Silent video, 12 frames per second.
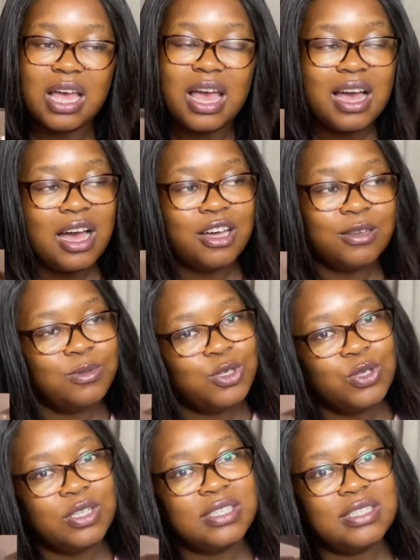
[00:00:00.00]

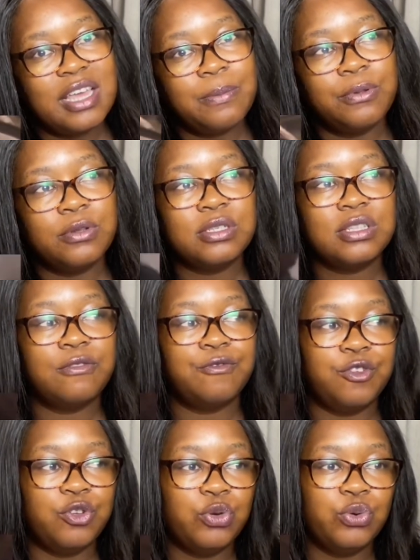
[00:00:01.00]
to the Staples, the
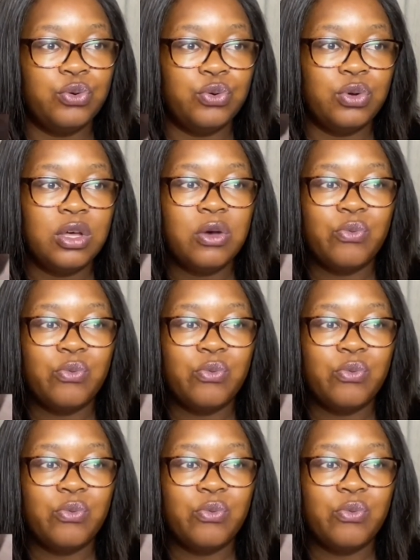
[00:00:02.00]
view